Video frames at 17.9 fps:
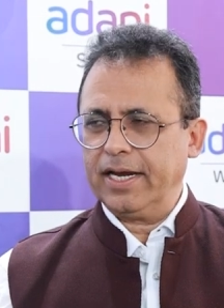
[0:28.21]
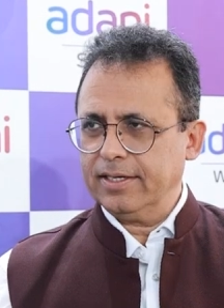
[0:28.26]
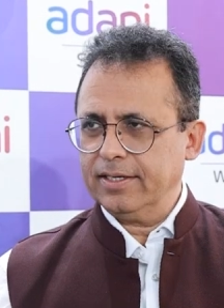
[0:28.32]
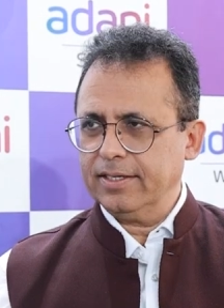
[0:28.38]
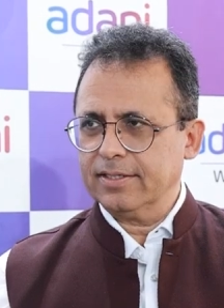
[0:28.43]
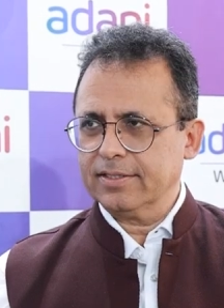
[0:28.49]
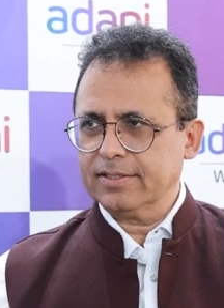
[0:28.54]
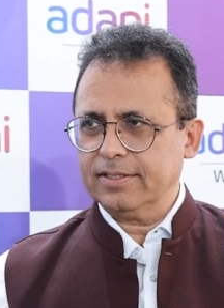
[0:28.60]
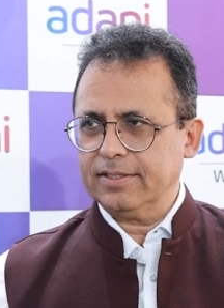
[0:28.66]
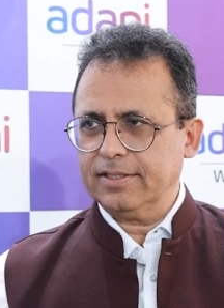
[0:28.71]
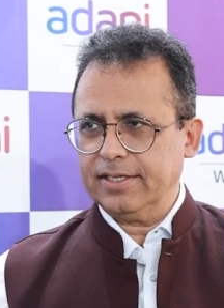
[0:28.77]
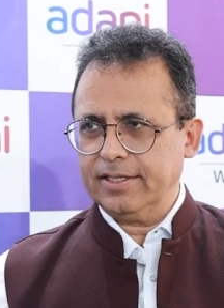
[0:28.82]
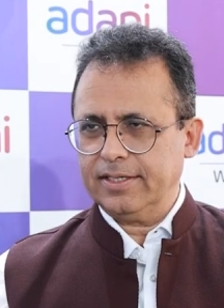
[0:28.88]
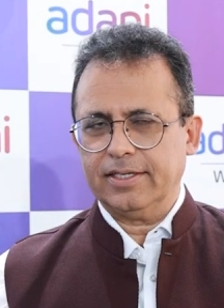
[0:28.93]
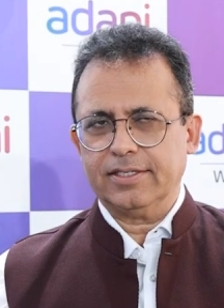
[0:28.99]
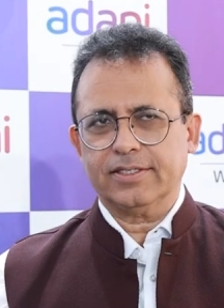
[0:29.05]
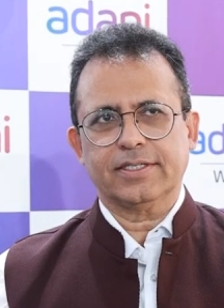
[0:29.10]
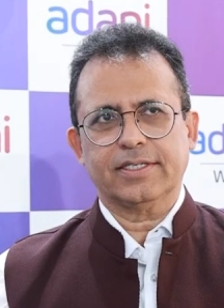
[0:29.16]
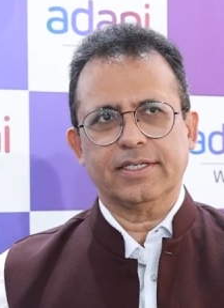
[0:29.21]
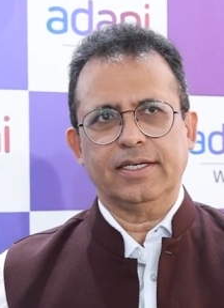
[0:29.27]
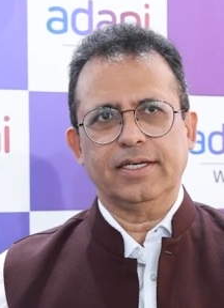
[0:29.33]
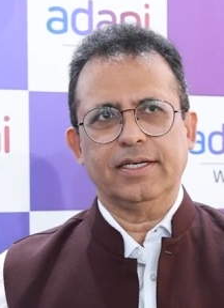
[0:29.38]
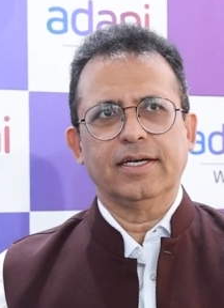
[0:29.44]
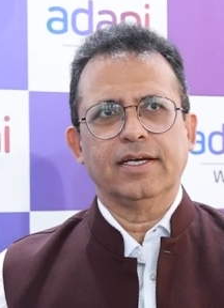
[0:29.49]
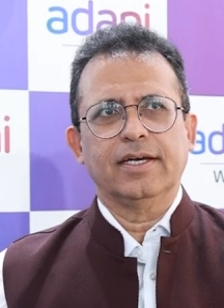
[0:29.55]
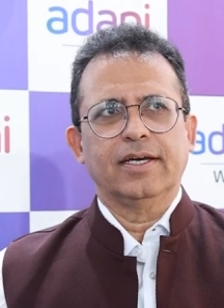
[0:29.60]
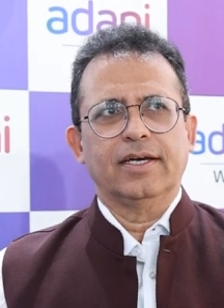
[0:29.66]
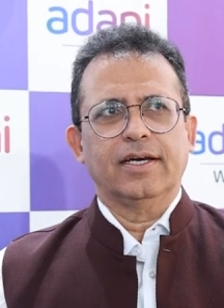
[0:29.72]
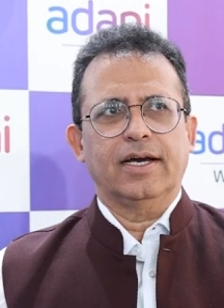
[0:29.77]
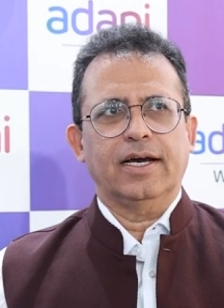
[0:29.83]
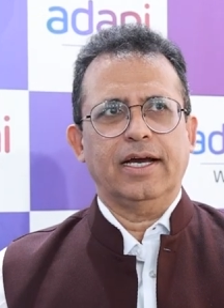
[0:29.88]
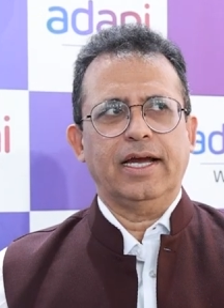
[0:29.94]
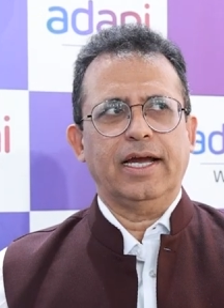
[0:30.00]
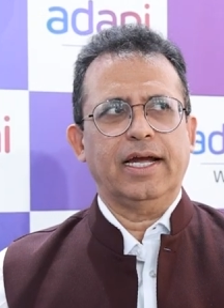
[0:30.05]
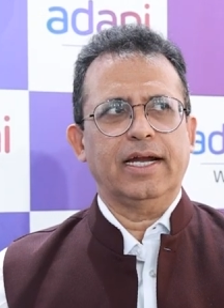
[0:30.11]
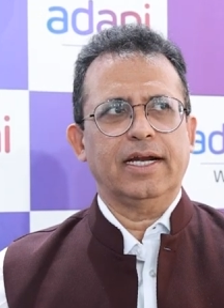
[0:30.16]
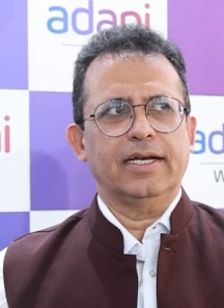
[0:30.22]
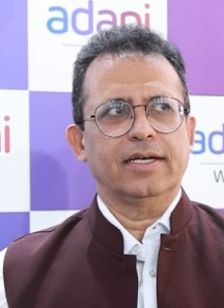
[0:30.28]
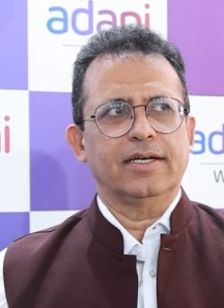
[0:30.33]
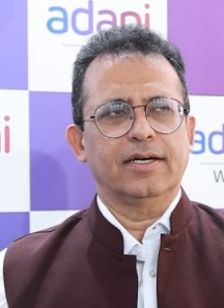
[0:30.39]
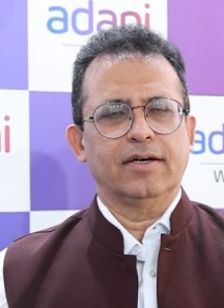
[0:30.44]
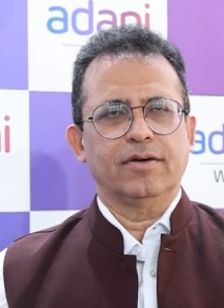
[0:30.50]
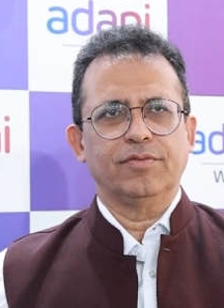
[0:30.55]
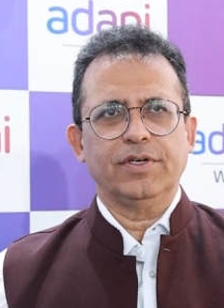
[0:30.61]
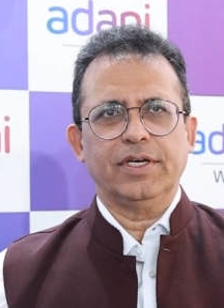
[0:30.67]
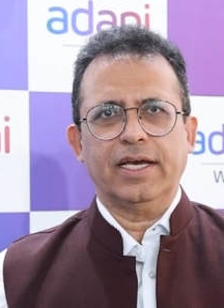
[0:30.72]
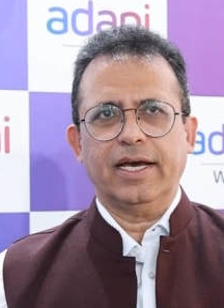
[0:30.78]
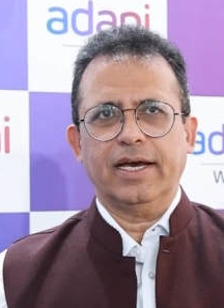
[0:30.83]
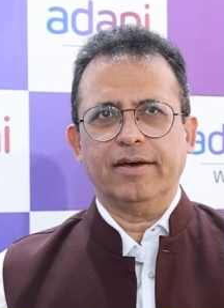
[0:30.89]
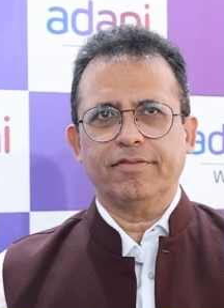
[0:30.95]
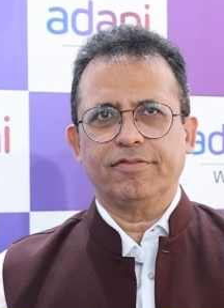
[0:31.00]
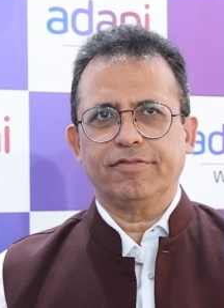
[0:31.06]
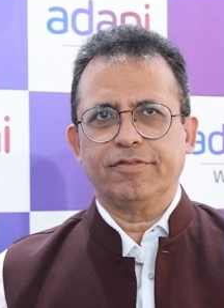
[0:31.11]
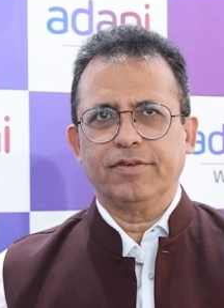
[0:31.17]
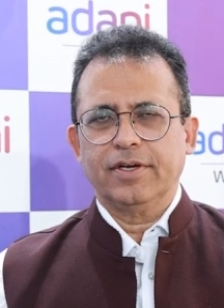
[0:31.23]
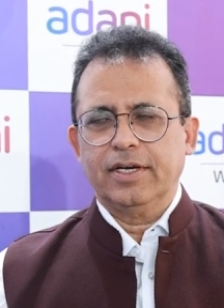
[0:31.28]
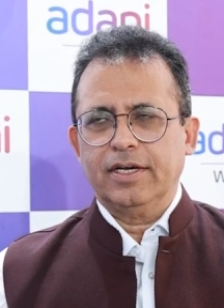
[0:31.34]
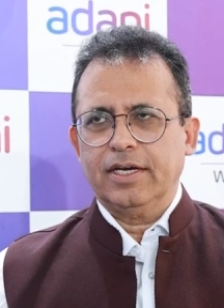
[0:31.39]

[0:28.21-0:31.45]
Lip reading: pioneers in the industry, and we have